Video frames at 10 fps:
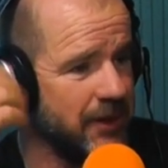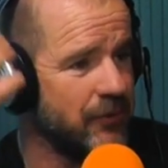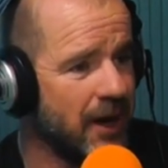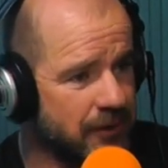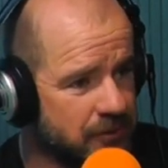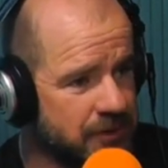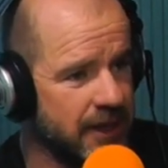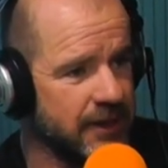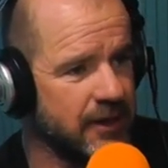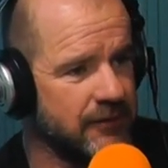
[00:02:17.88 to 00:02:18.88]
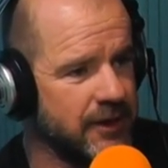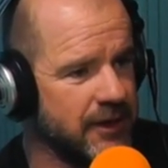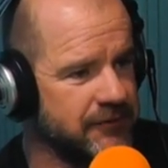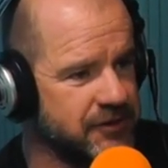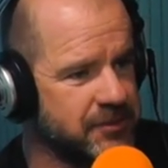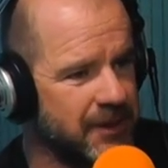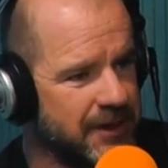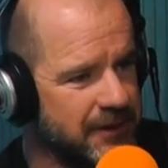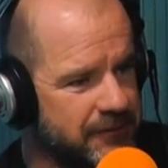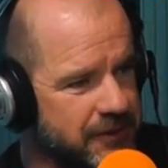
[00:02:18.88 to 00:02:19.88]
Rutten will take over. Now, they've just made
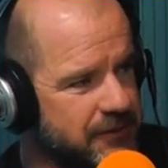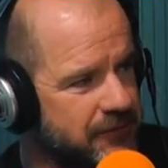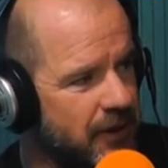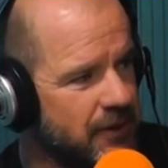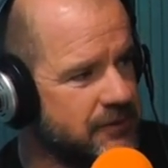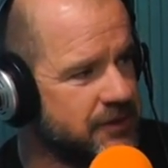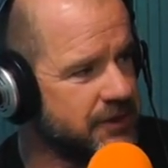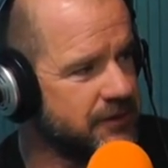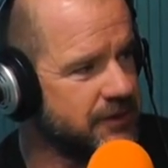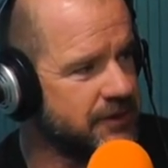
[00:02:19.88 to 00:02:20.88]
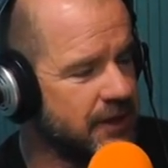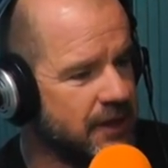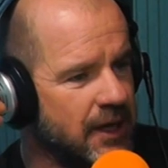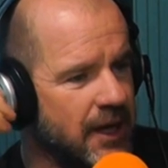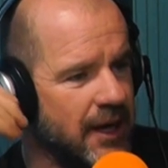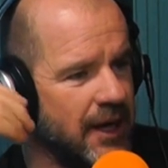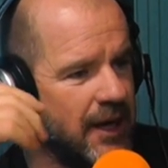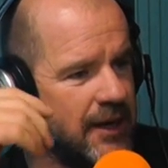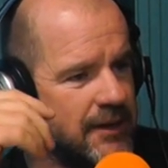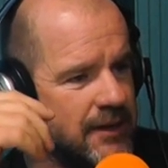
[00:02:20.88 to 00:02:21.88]
their first final series
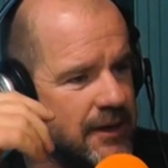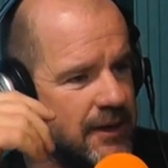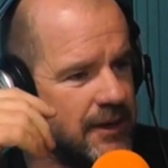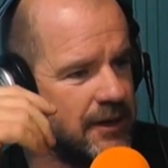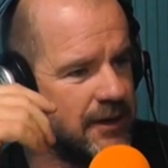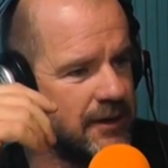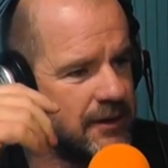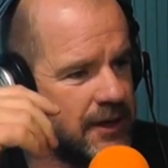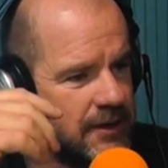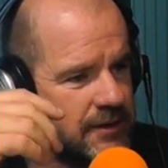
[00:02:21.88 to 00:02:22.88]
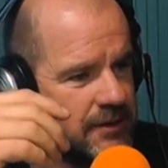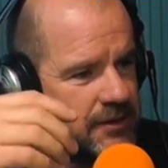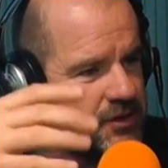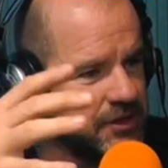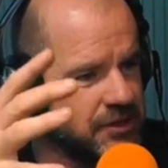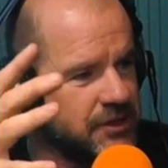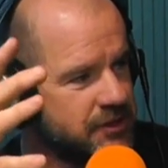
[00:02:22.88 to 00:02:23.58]
and that's a decision that's